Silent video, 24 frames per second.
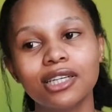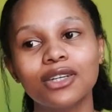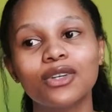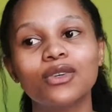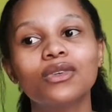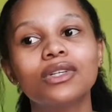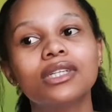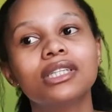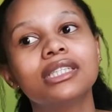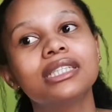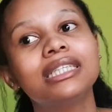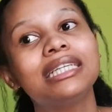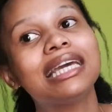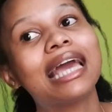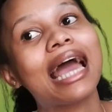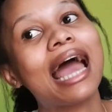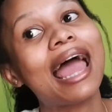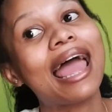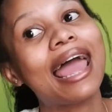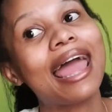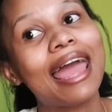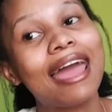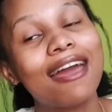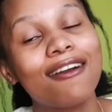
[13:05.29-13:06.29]
literally
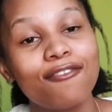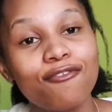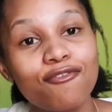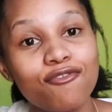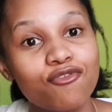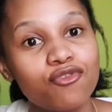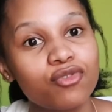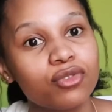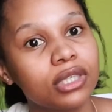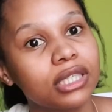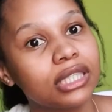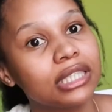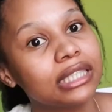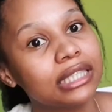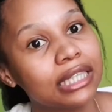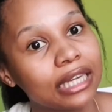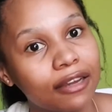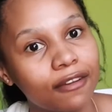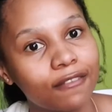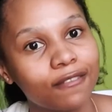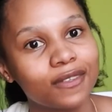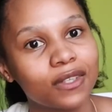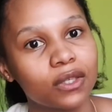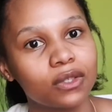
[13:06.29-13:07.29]

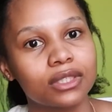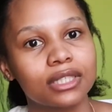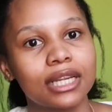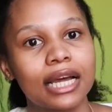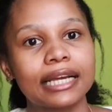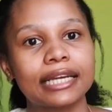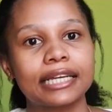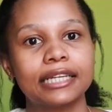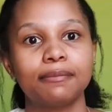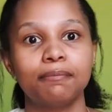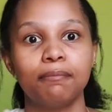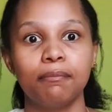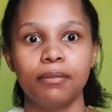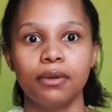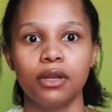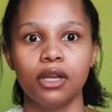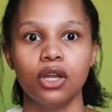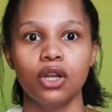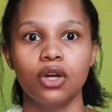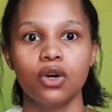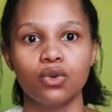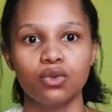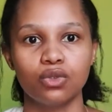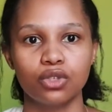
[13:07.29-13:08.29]
everything feels like it
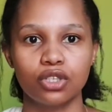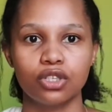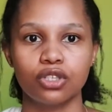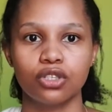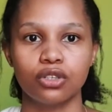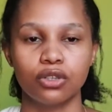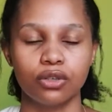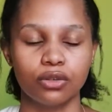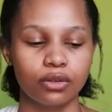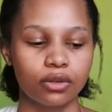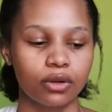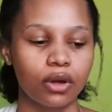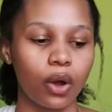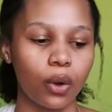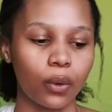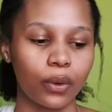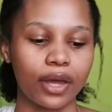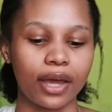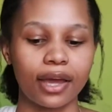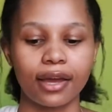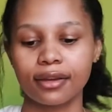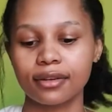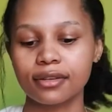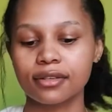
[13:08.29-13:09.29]
bloats you,
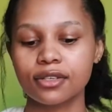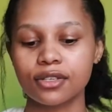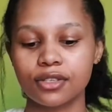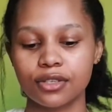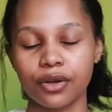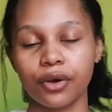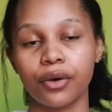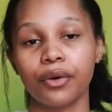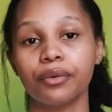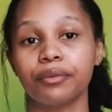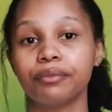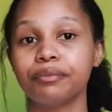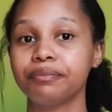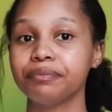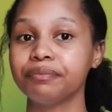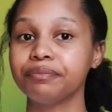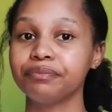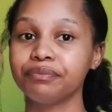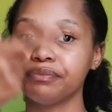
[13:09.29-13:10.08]
okay? So,